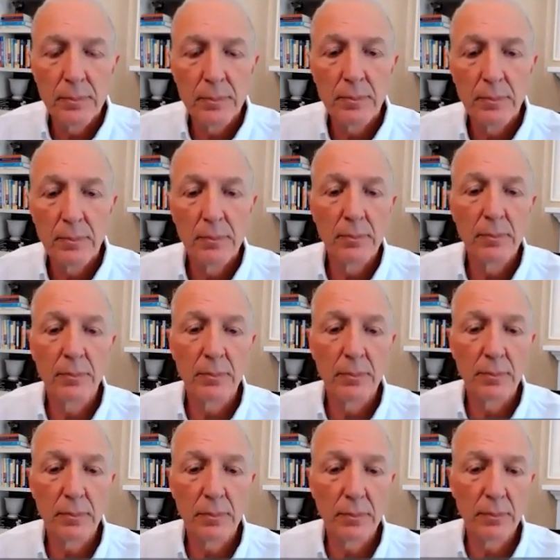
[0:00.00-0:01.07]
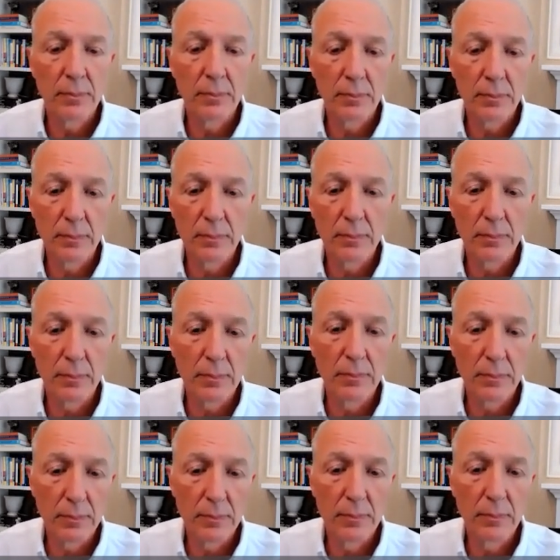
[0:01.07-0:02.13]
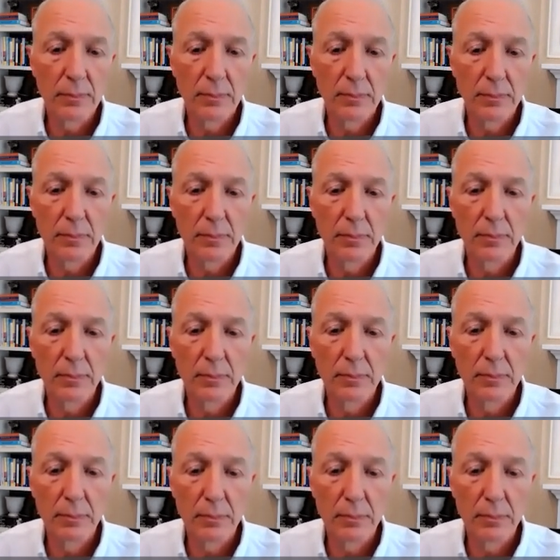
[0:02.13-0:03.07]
[no speech]